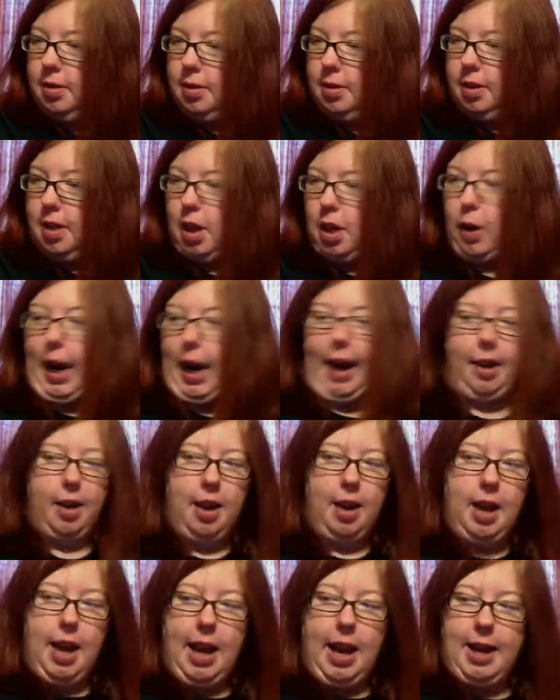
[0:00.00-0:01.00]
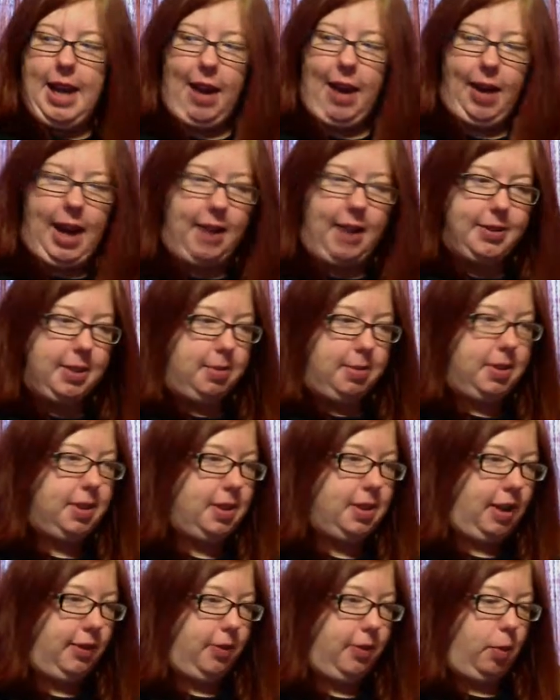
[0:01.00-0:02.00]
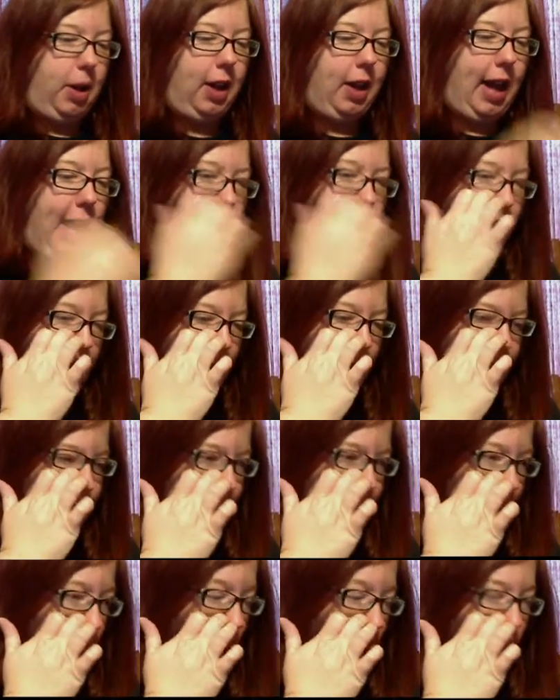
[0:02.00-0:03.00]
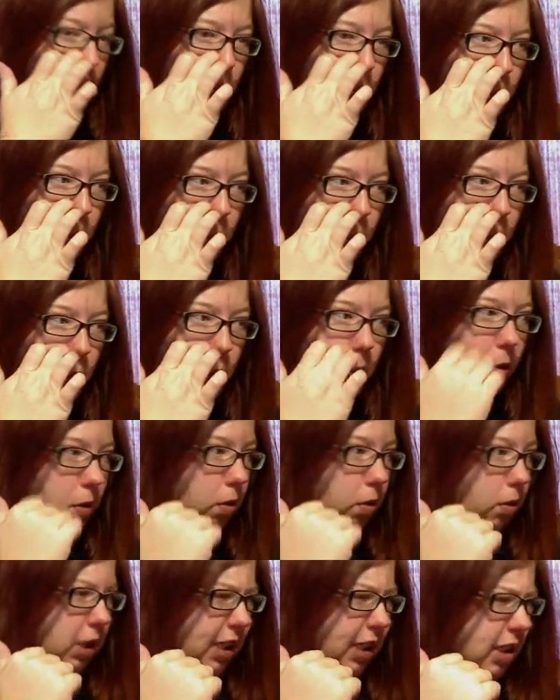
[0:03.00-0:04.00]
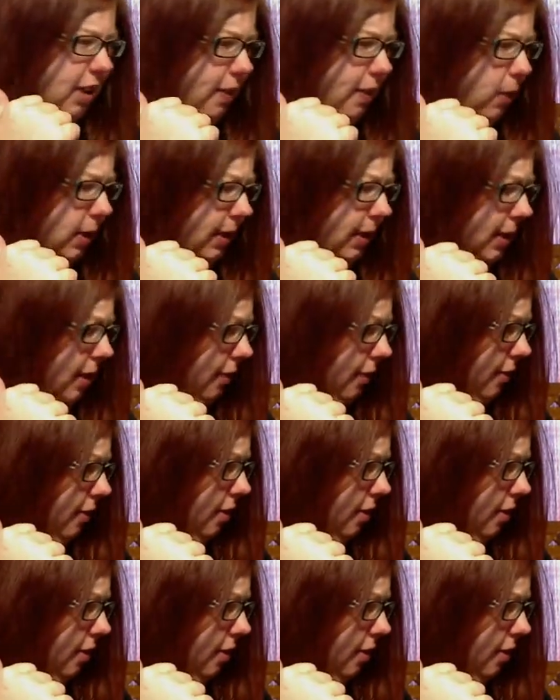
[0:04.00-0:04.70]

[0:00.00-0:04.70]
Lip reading: Okay, now I have some stuff. Well, I have a stuff. Oh, I should have one stuff.